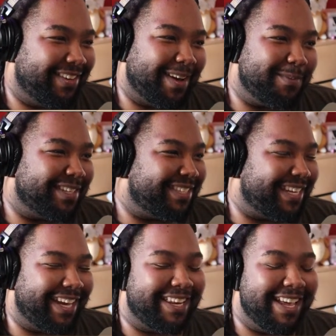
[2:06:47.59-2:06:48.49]
I'm just
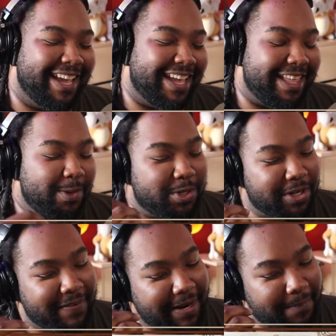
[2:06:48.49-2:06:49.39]
saying. You should
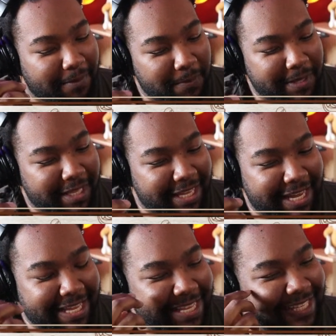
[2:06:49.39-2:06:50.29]
have had a moment.
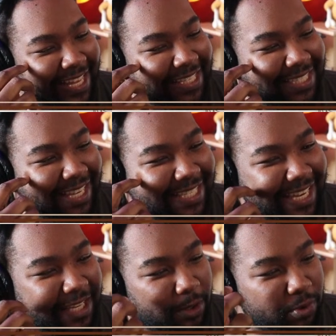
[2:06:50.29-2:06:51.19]
It's
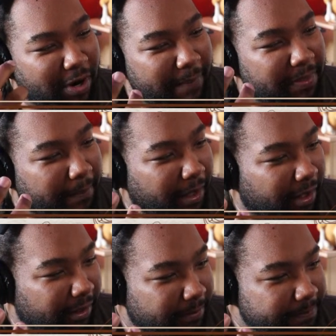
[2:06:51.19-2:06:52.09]
like you dropped the ball.